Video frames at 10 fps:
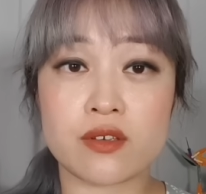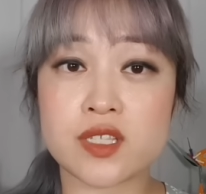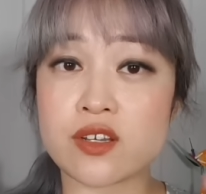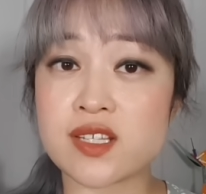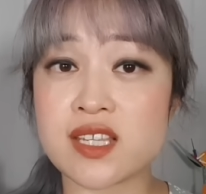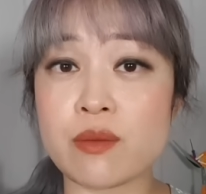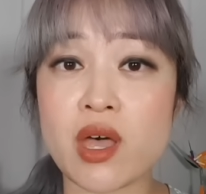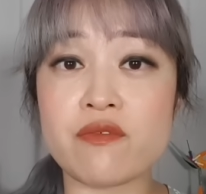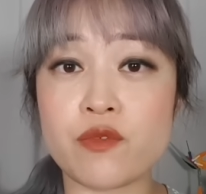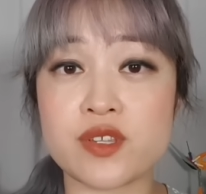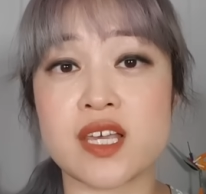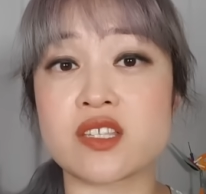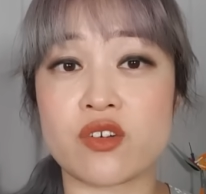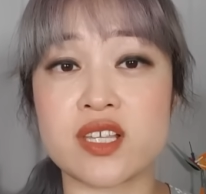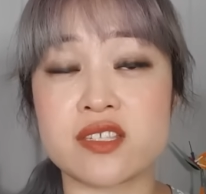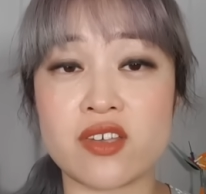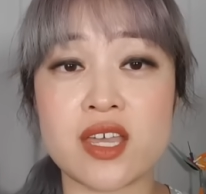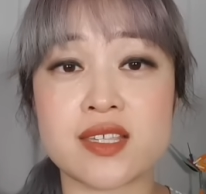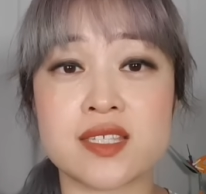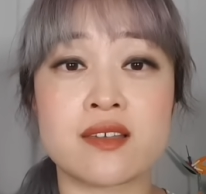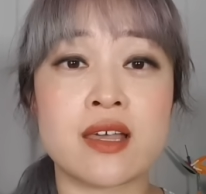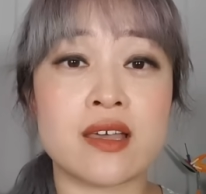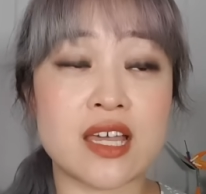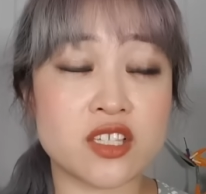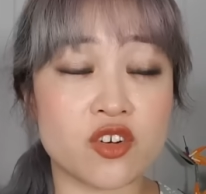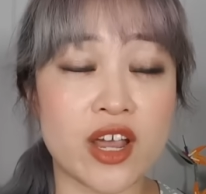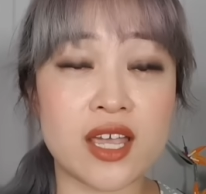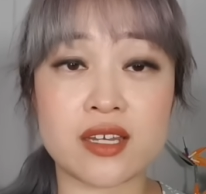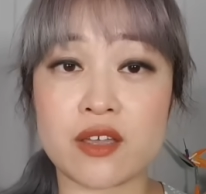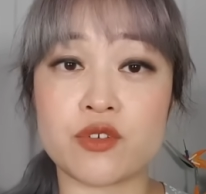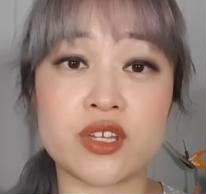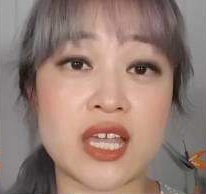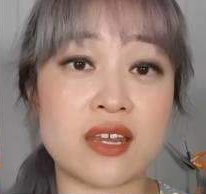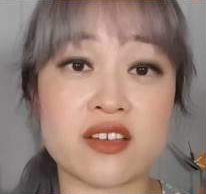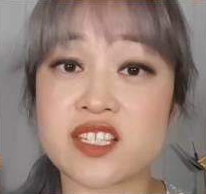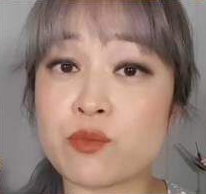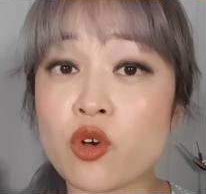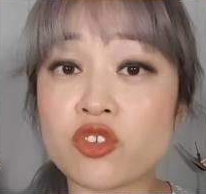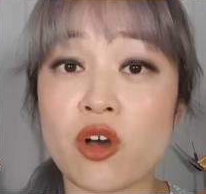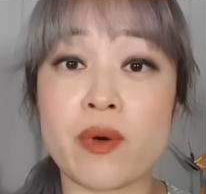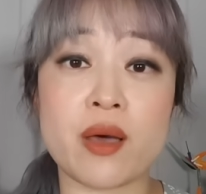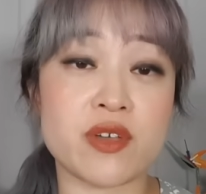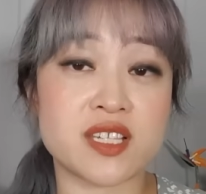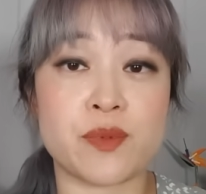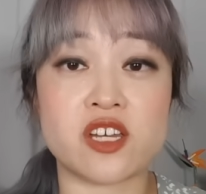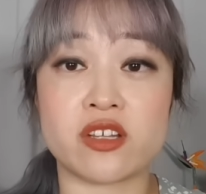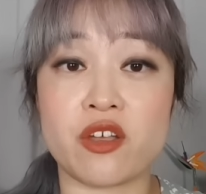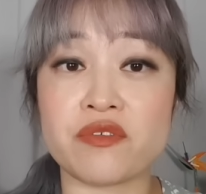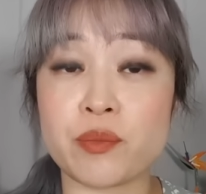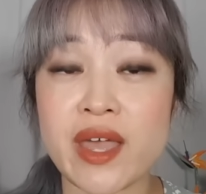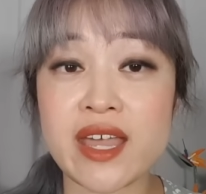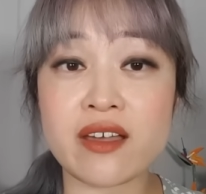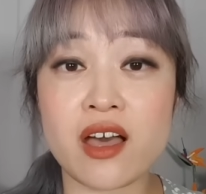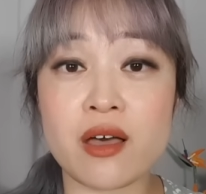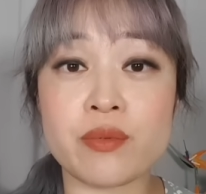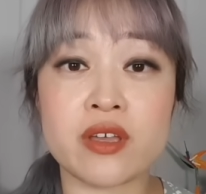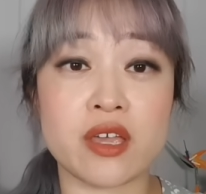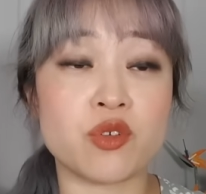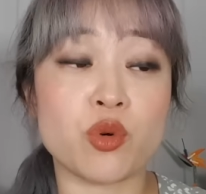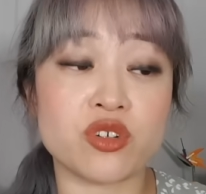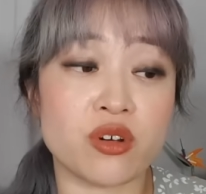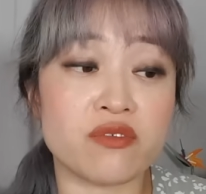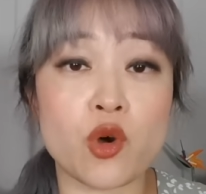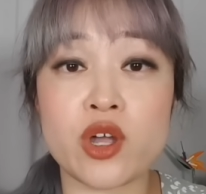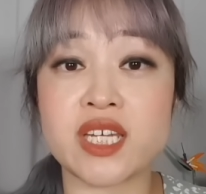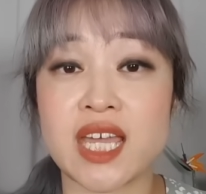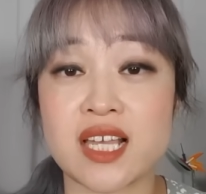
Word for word: So to sum up for sunscreen sticks, it's great if you need a small top-up, especially over makeup, if you want to avoid getting